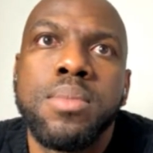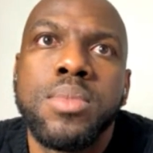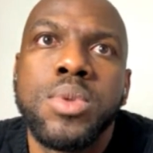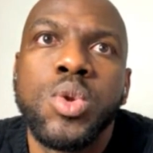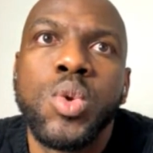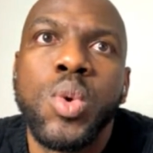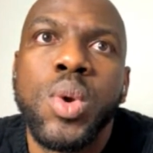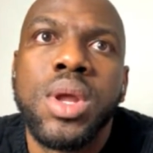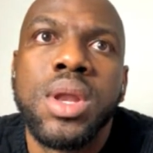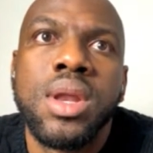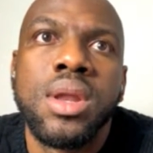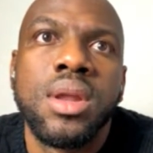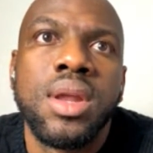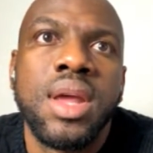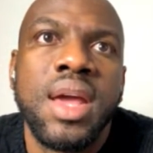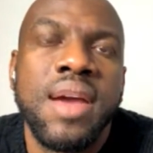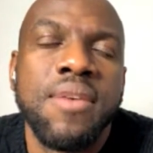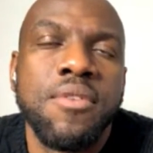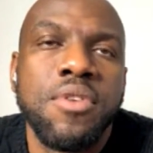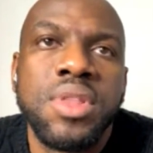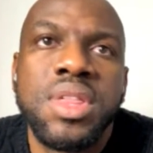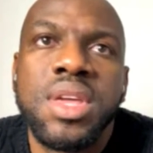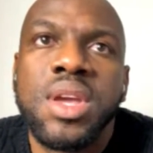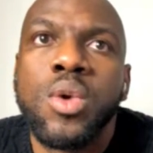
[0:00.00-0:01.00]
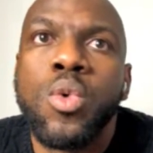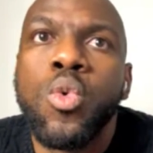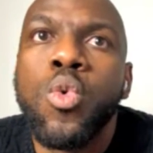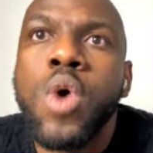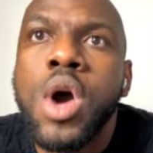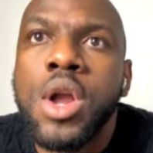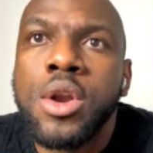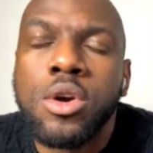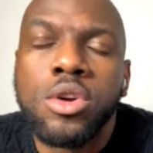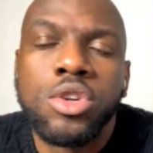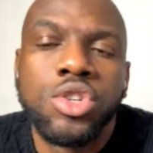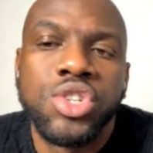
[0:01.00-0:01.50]
doing everything
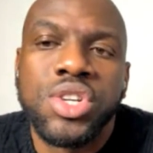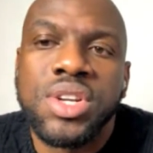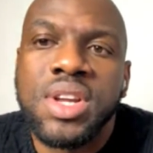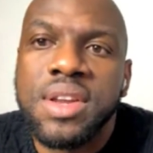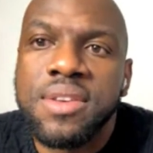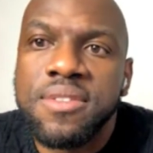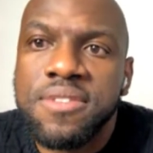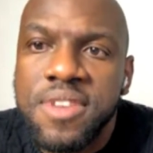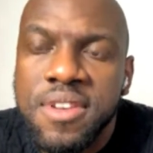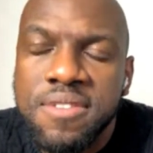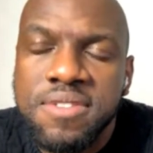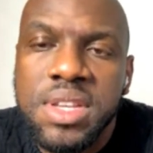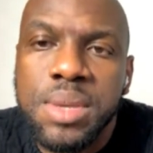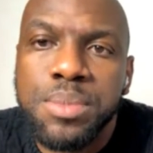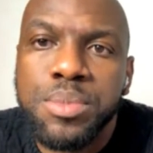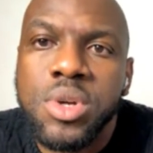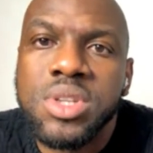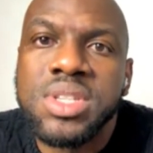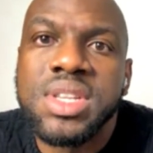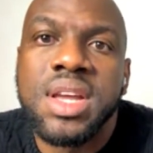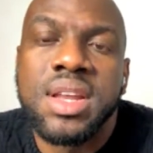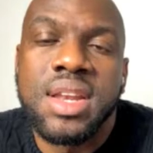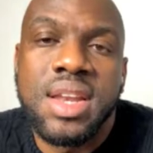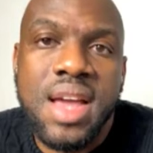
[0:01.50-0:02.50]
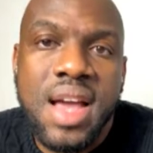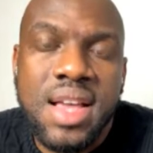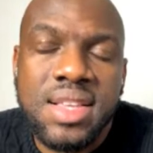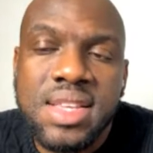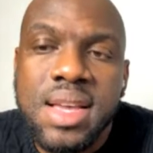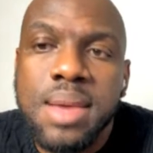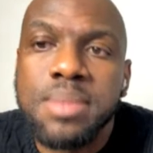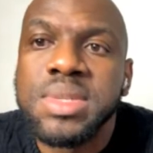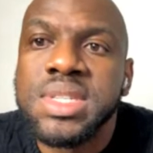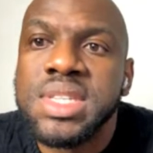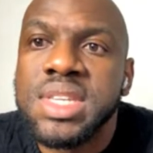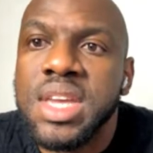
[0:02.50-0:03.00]
150% as
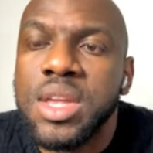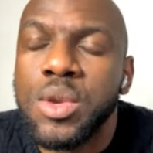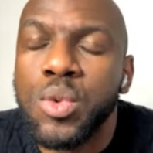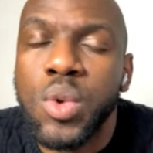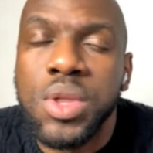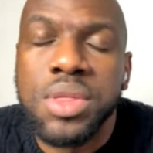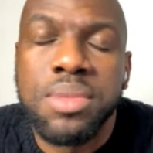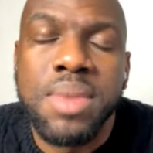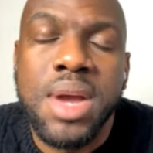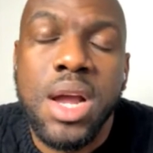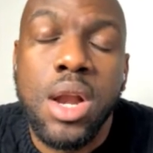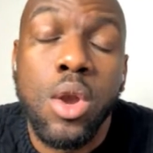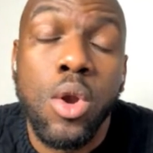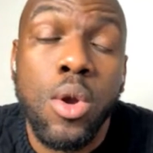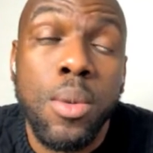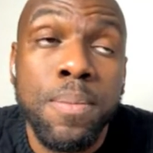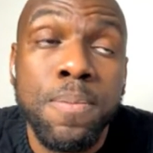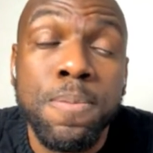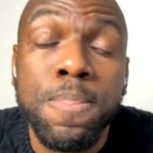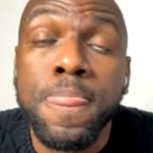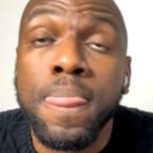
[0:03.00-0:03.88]
I'm seeing with my club.